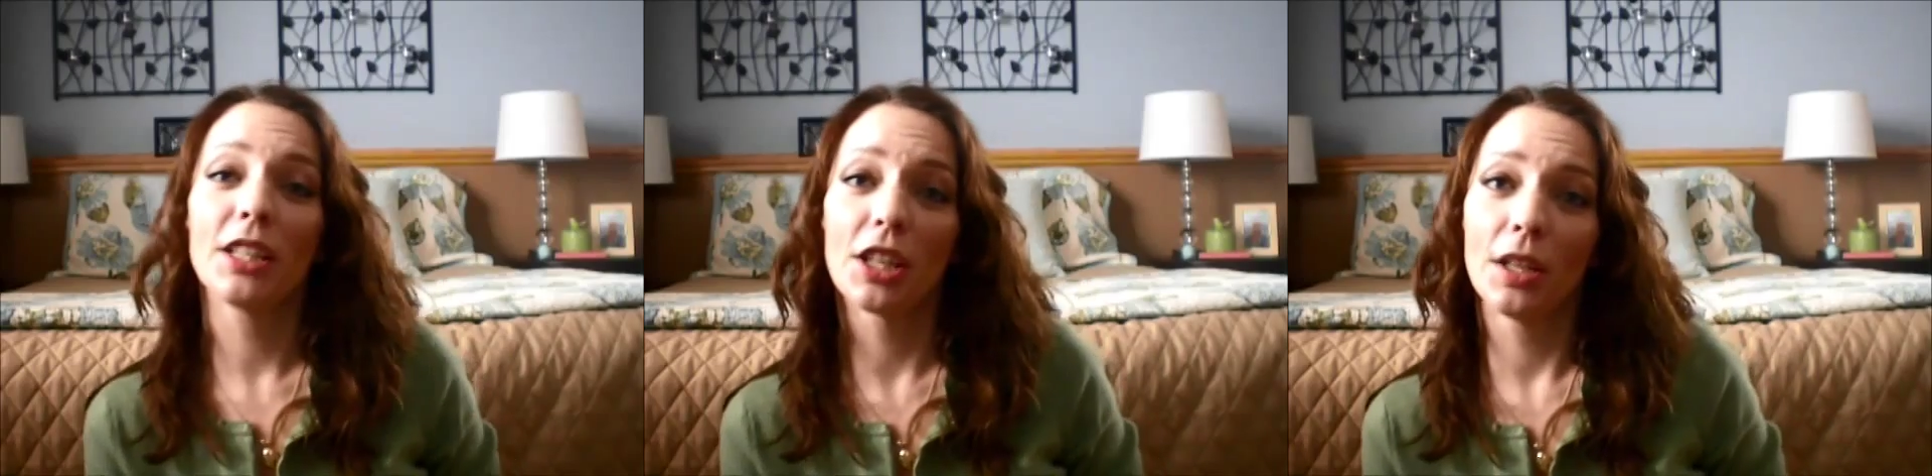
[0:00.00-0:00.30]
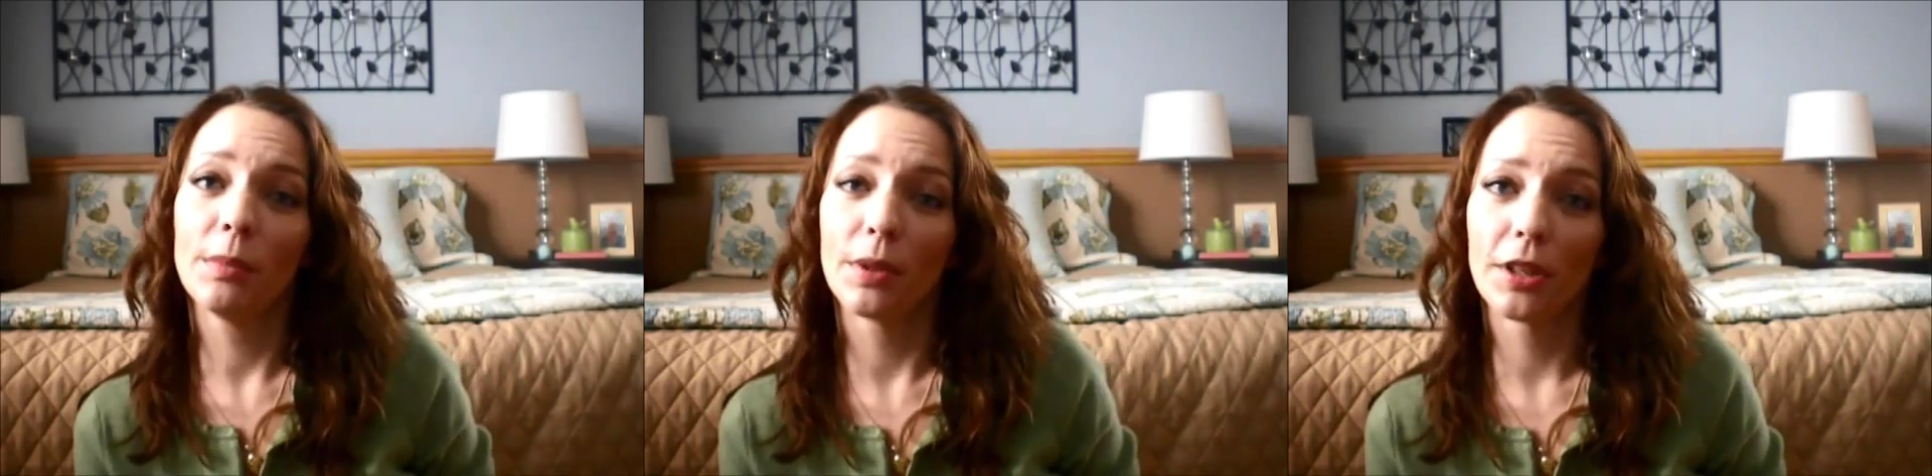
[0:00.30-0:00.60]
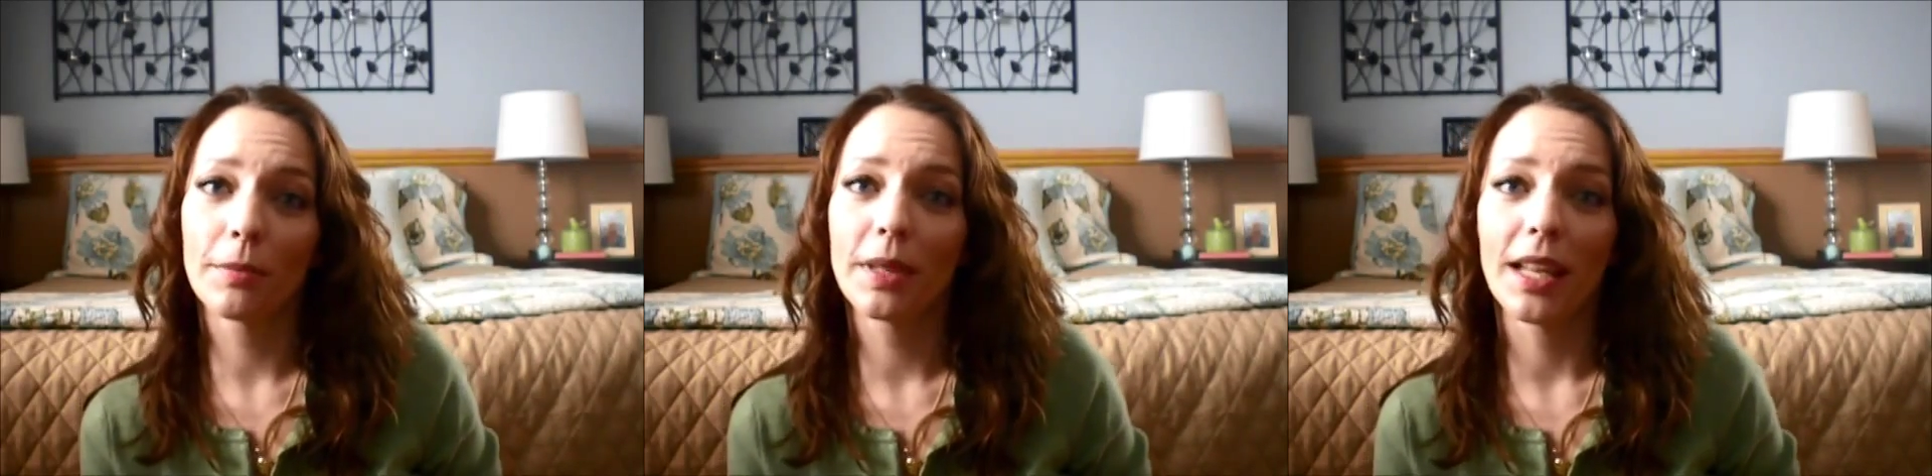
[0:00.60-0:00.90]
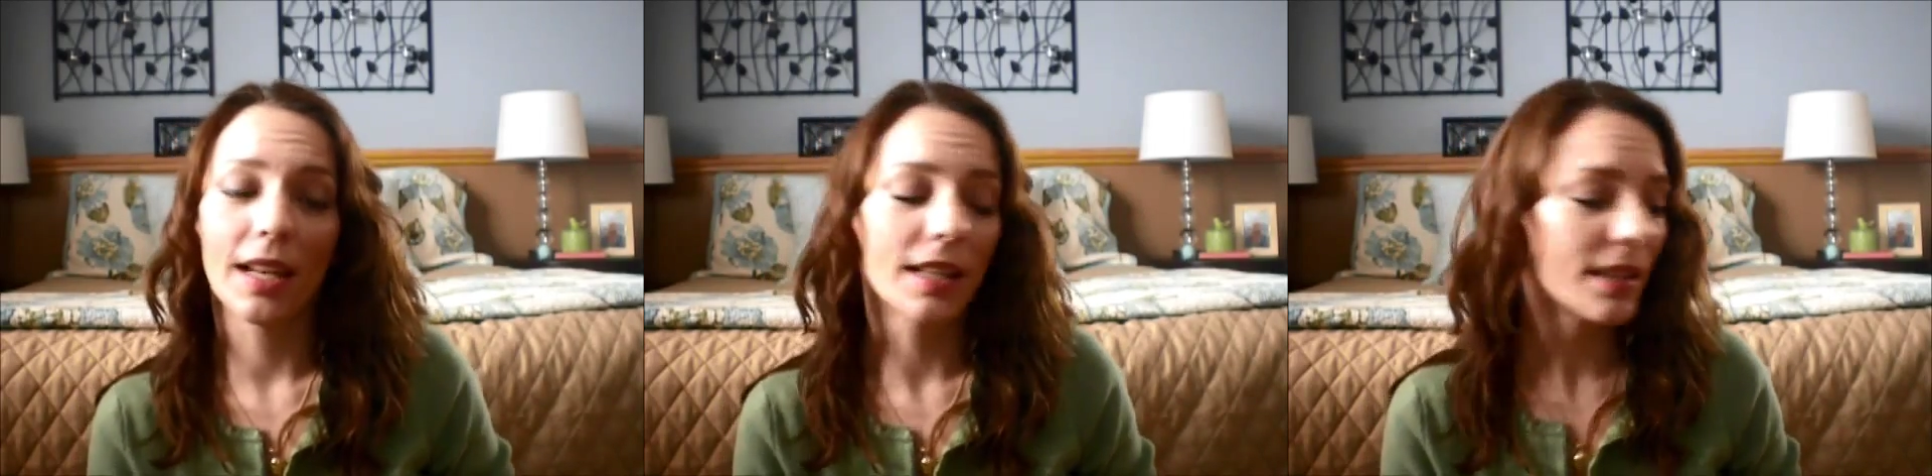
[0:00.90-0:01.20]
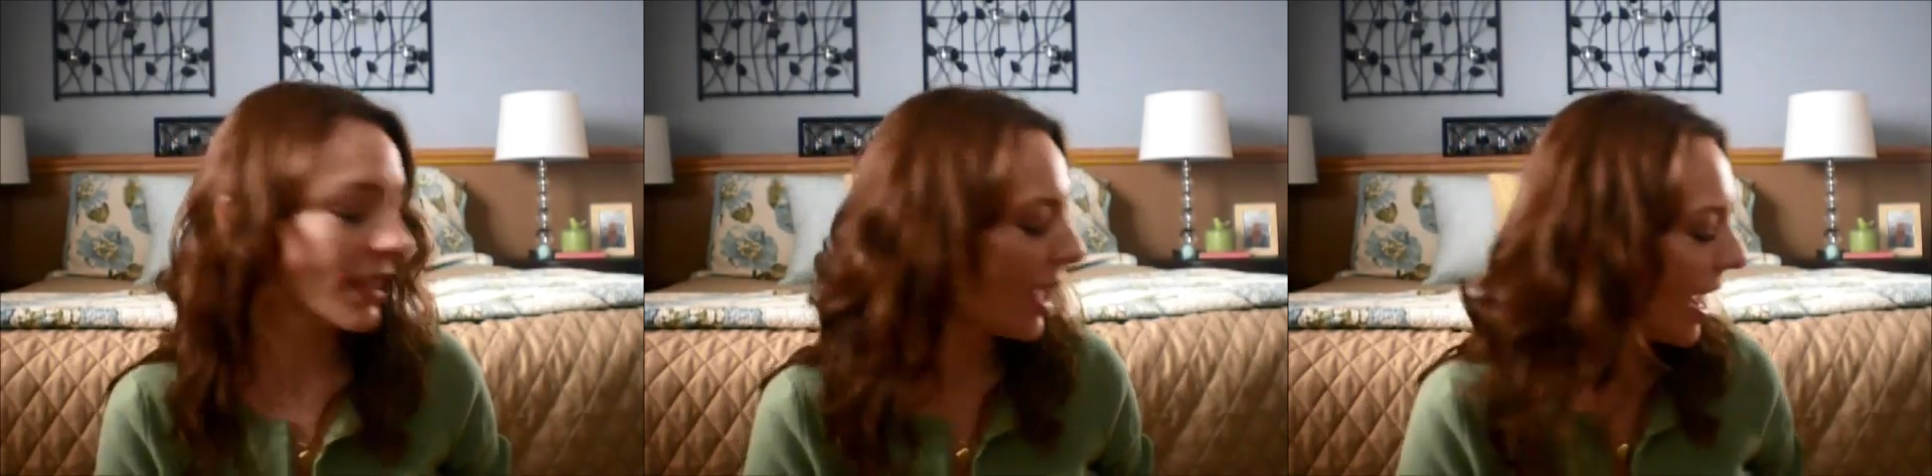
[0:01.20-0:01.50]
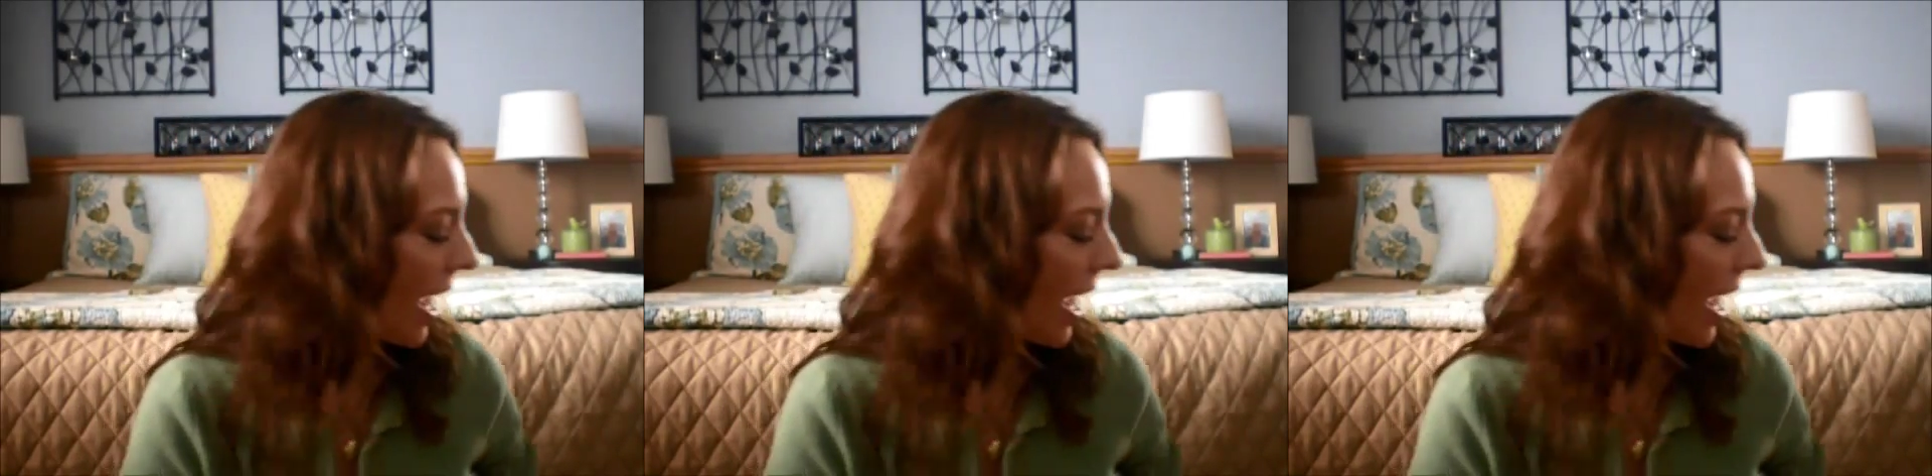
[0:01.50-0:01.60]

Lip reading: to my channel, Border Bananas.